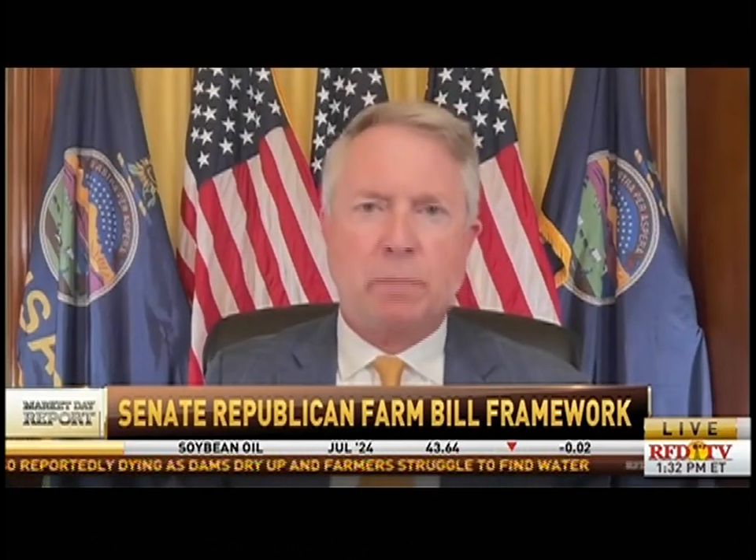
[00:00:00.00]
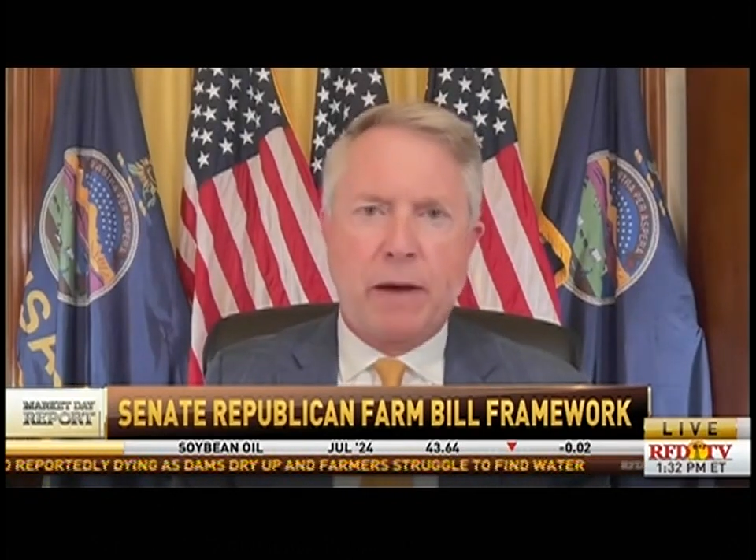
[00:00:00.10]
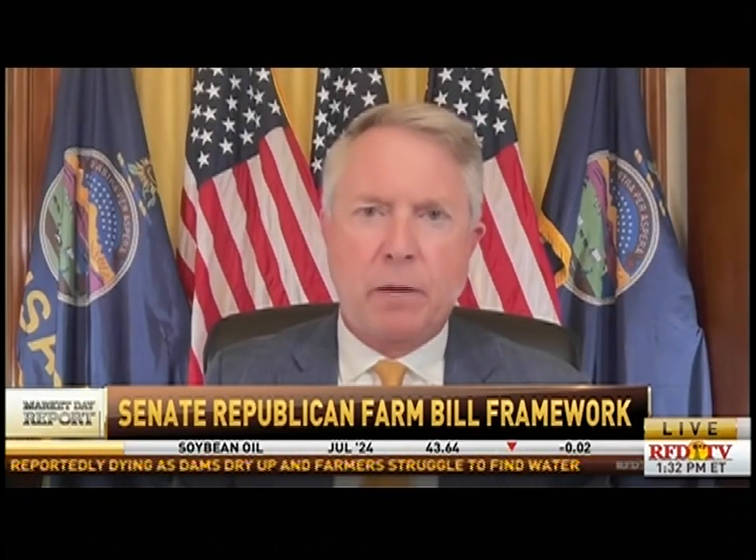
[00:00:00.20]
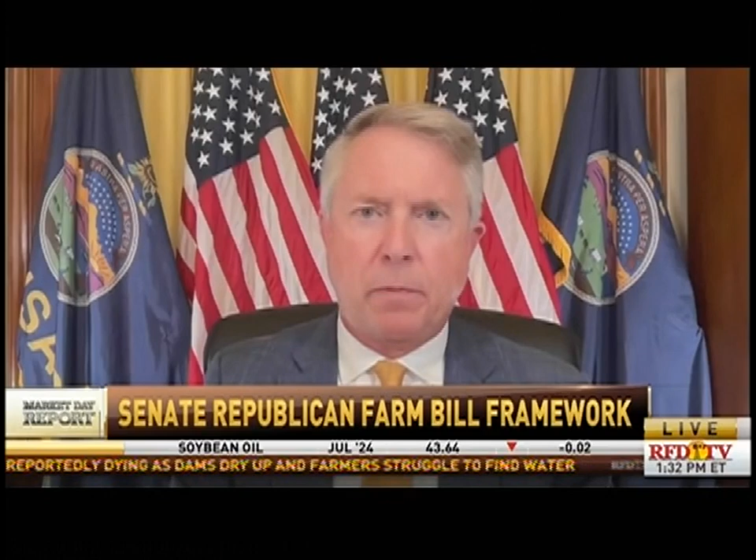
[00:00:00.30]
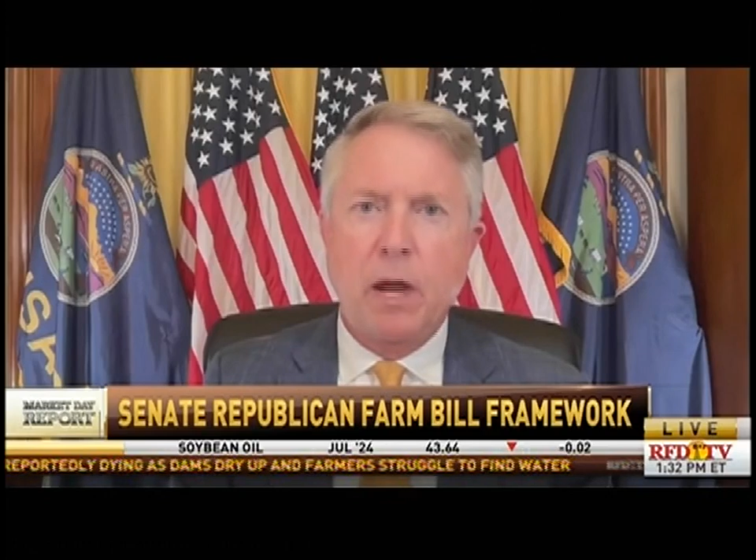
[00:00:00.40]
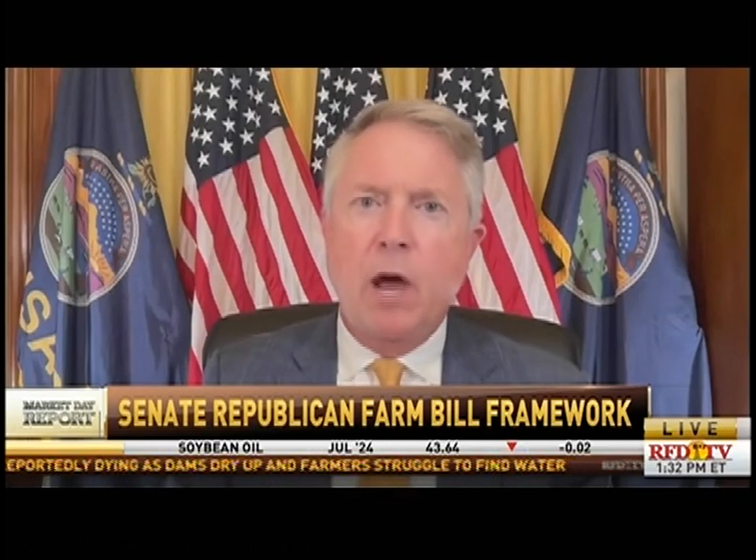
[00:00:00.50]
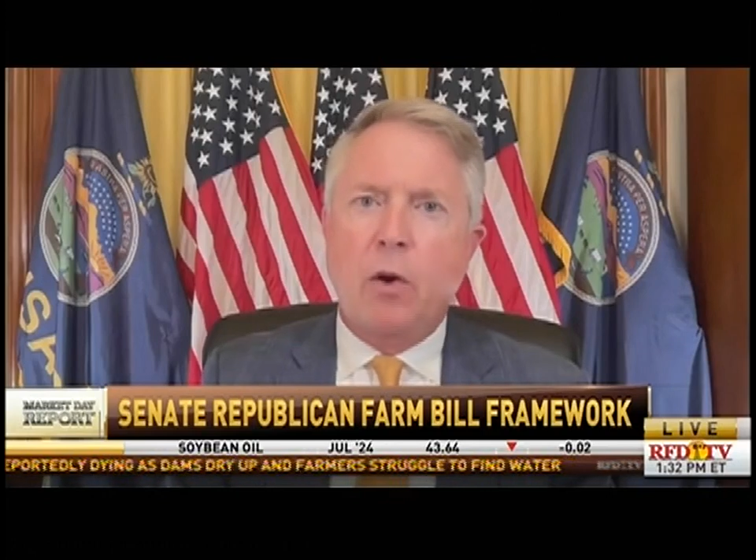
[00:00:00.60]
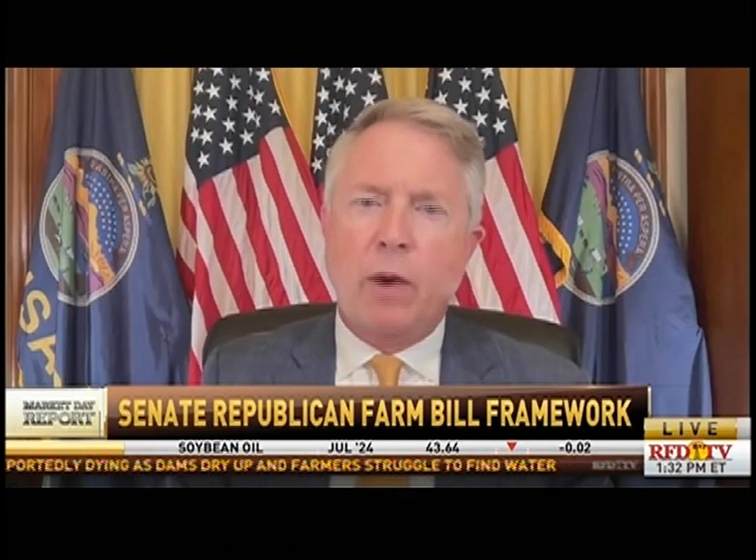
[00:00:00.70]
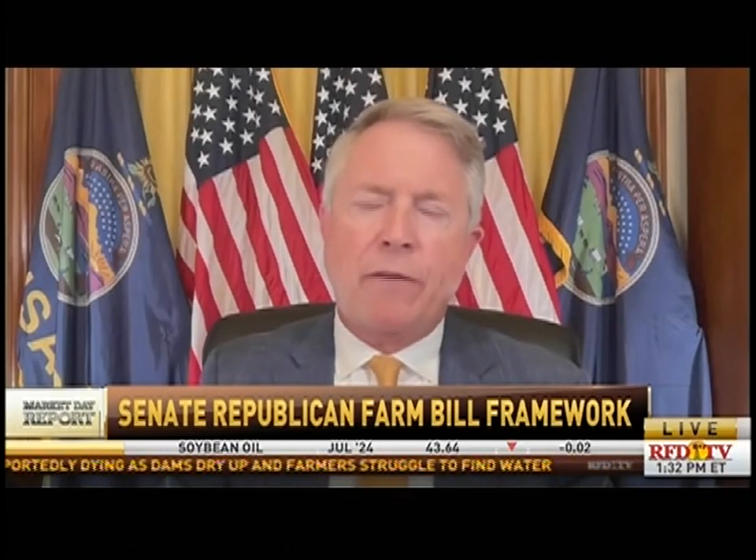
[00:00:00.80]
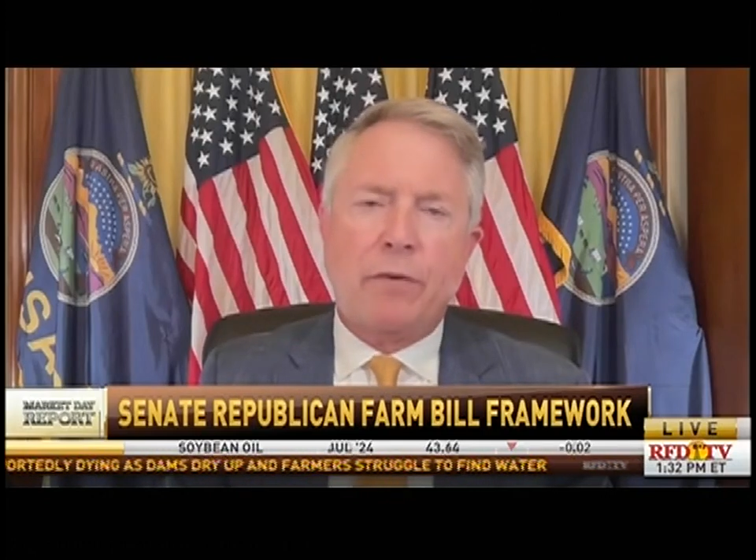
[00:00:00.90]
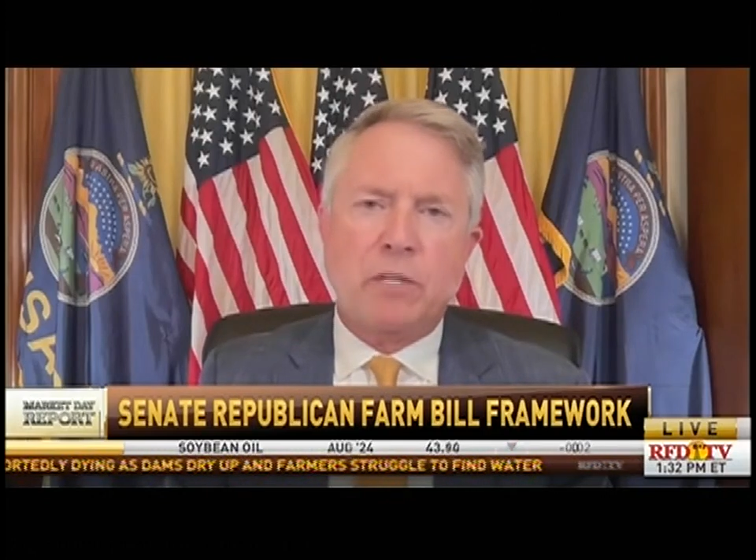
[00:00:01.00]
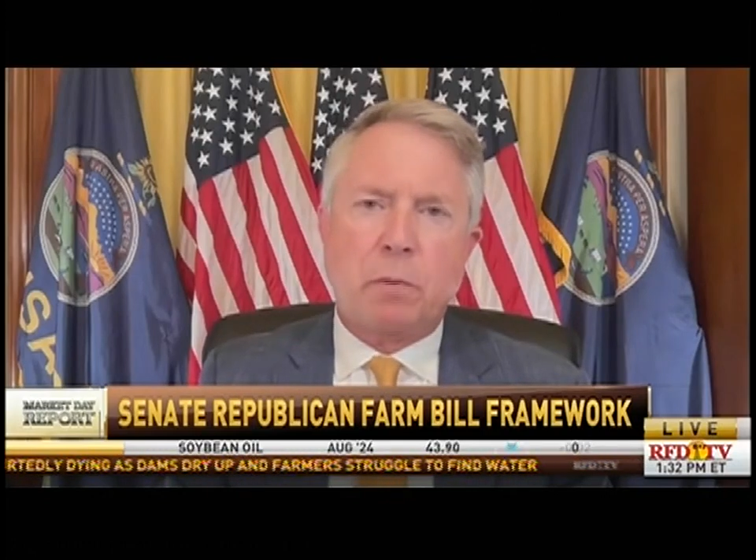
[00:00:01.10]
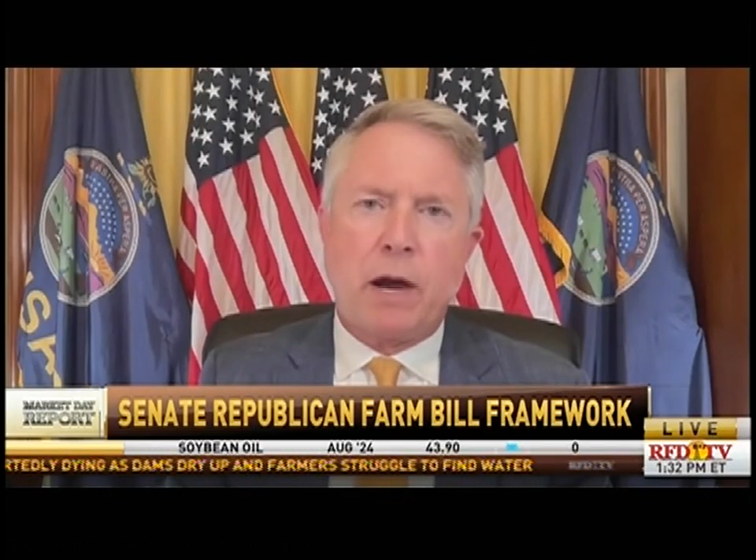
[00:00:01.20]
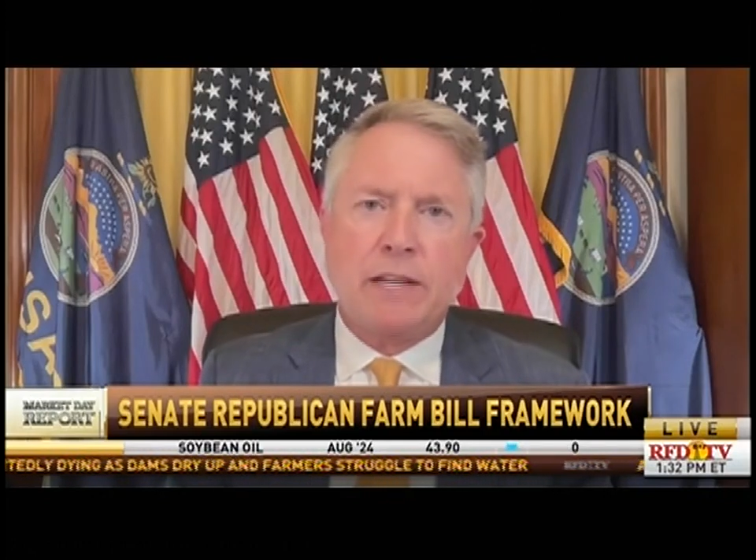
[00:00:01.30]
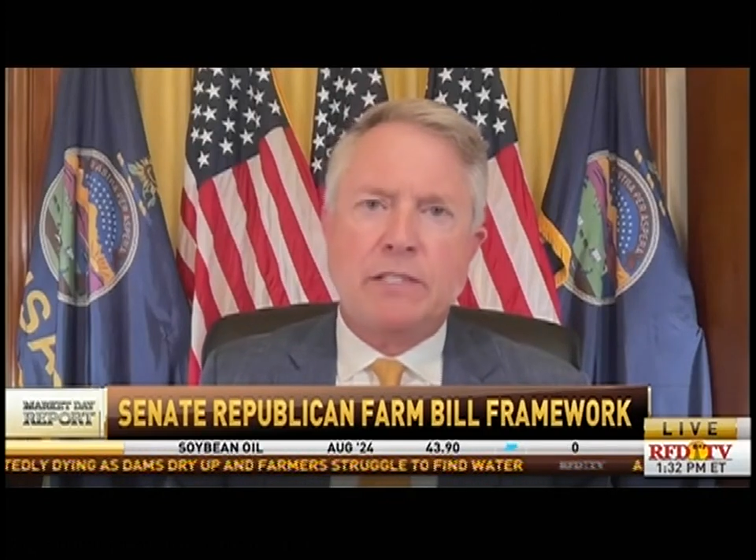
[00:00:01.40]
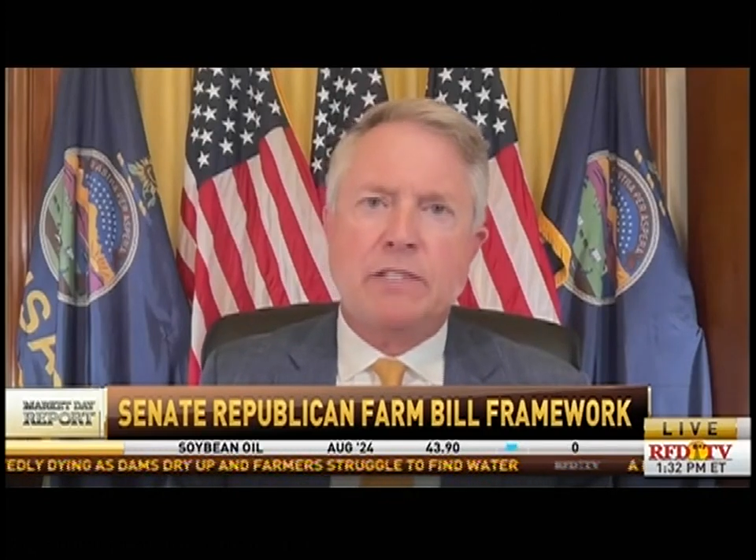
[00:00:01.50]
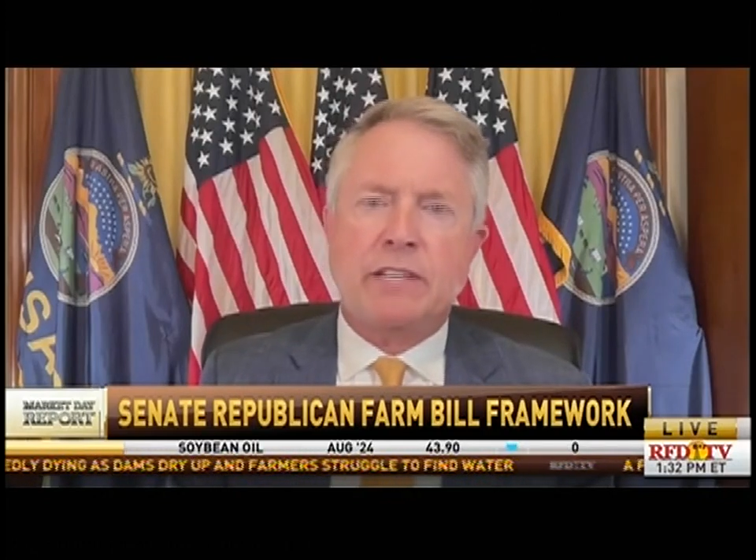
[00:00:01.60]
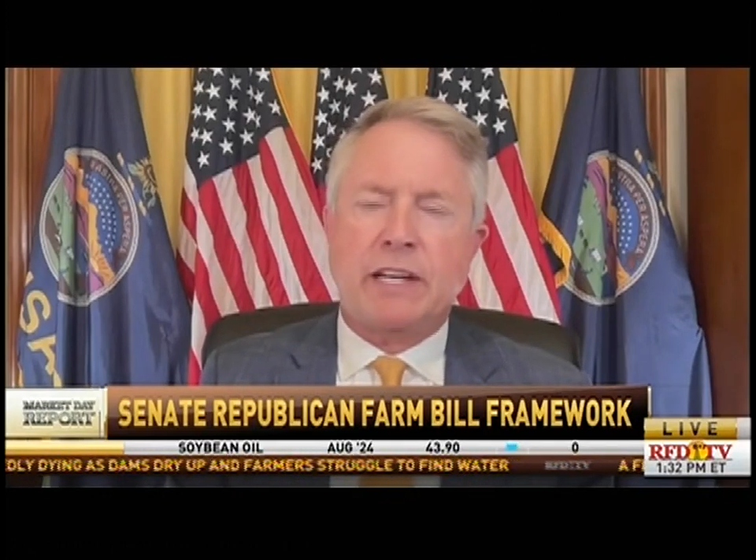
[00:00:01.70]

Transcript: better reference prices,